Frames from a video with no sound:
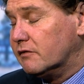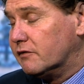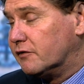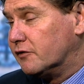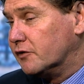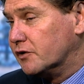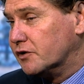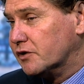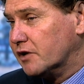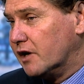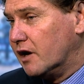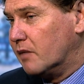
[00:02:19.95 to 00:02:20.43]
for
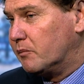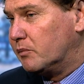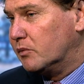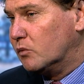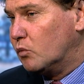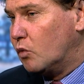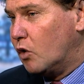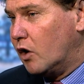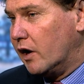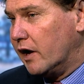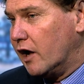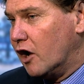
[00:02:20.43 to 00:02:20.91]
example,
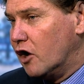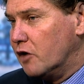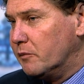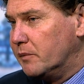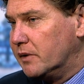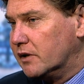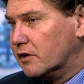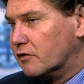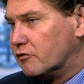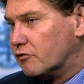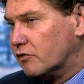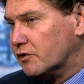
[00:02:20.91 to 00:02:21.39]

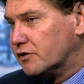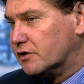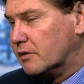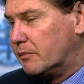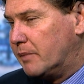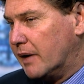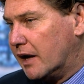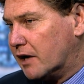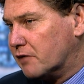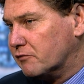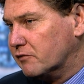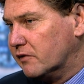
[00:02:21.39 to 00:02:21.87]
Wyoming across the
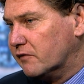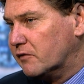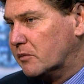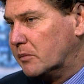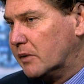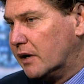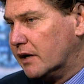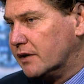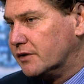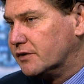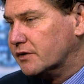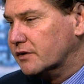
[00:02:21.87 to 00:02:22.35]
Powder River
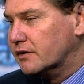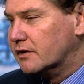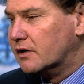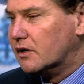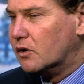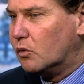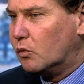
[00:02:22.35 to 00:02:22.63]
Basin,